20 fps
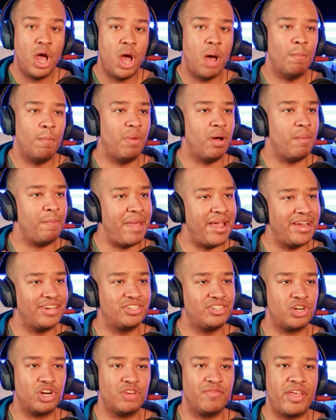but make
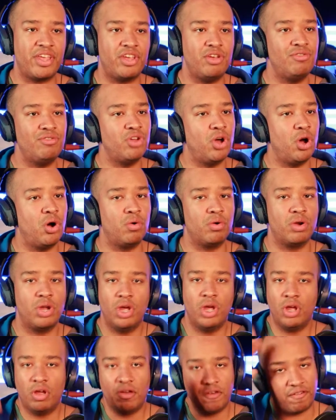sure that you don't
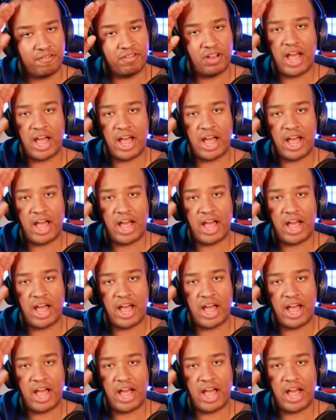fly